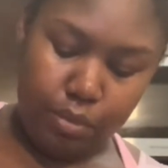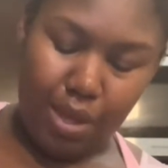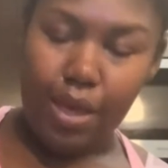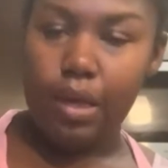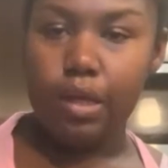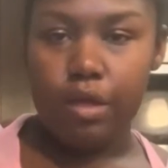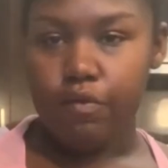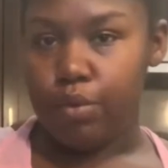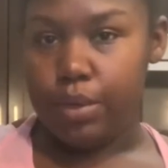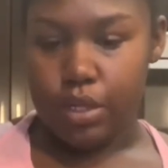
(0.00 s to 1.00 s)
And if
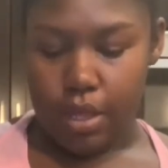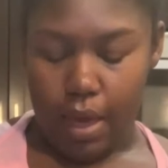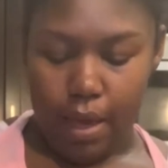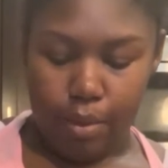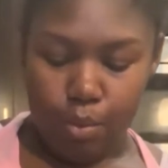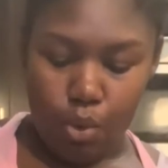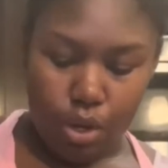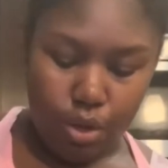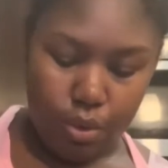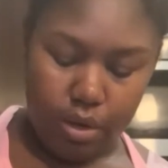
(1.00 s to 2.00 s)
you need to add more
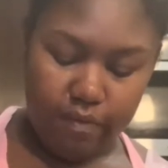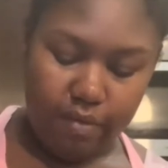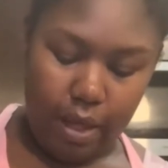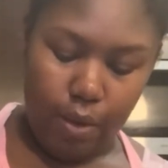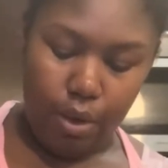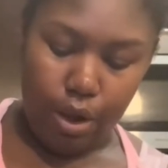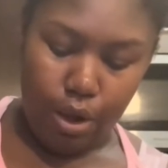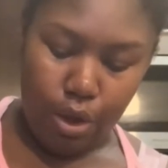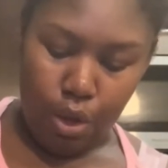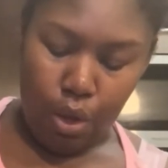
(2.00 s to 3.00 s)
coconut flour,
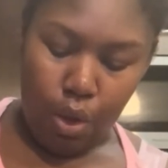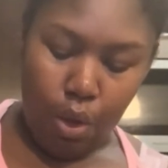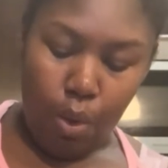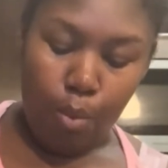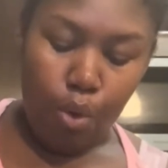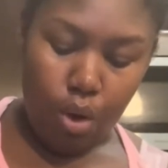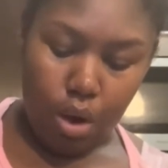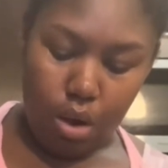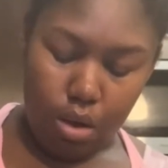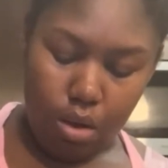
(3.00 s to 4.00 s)

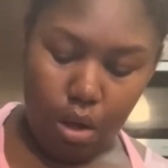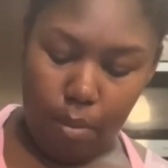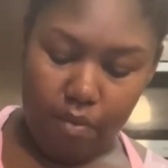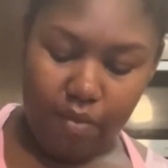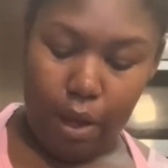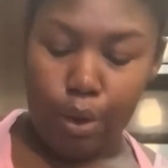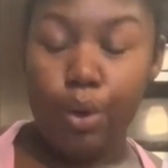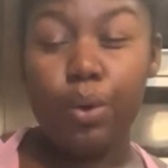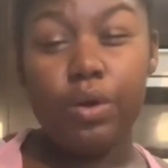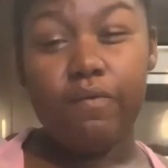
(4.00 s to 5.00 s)
more almond flour,
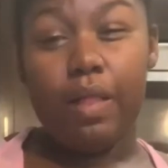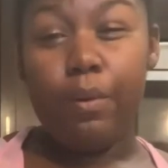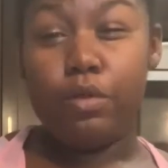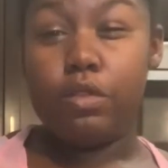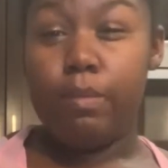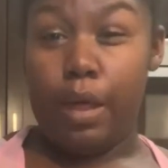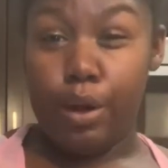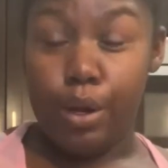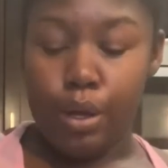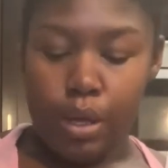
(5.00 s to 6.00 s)
coconut flour is
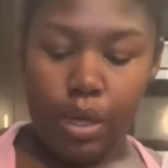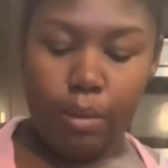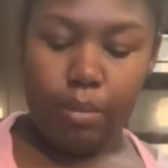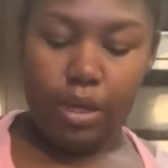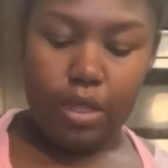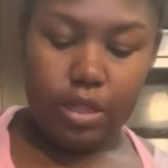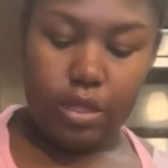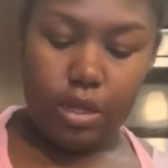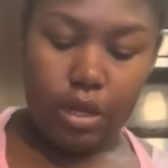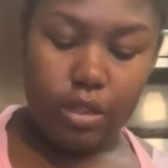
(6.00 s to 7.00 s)
better because it
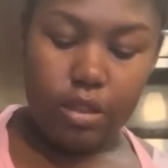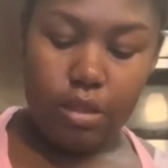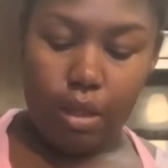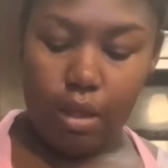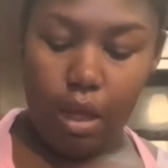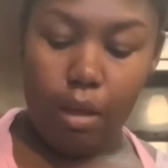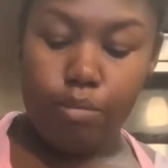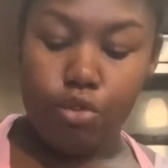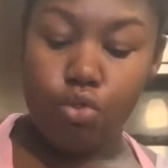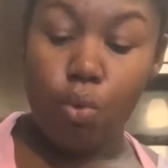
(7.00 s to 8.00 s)
does
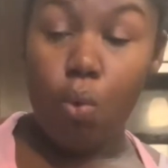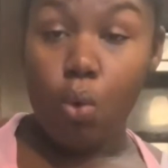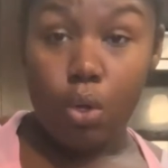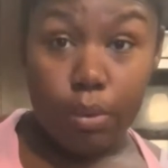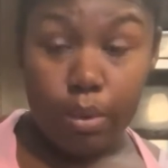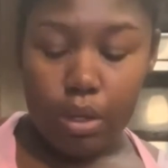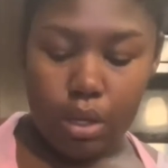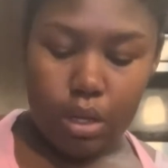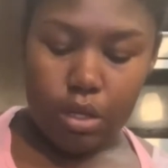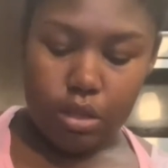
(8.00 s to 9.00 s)
absorb
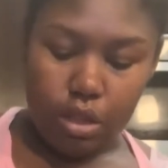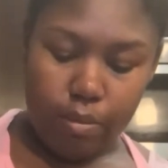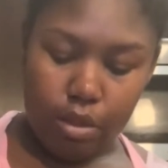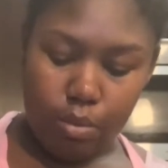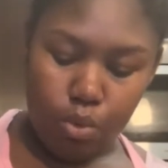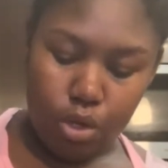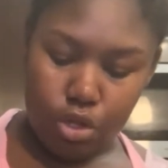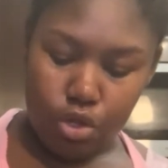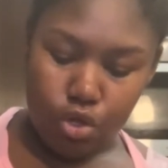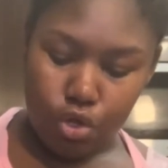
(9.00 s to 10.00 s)
some of the
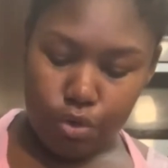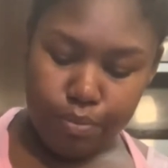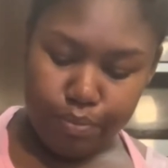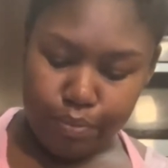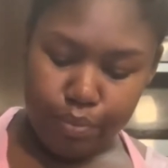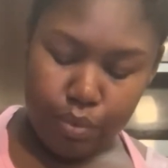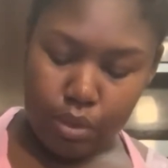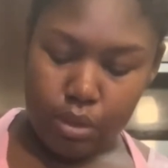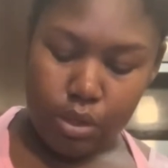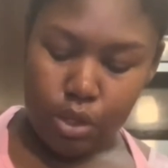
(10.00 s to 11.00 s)
moisture.
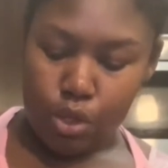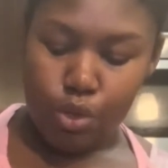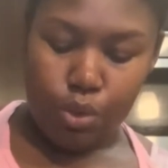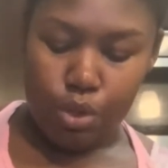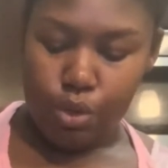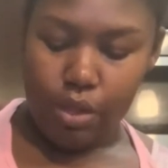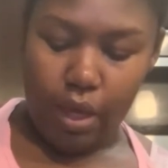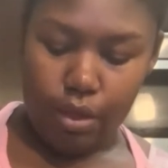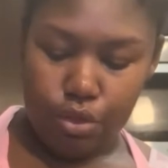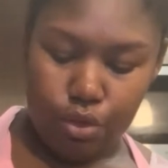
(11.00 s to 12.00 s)
You can do
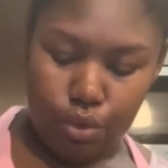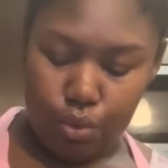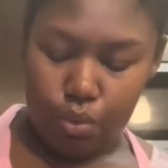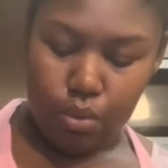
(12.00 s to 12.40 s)
that too.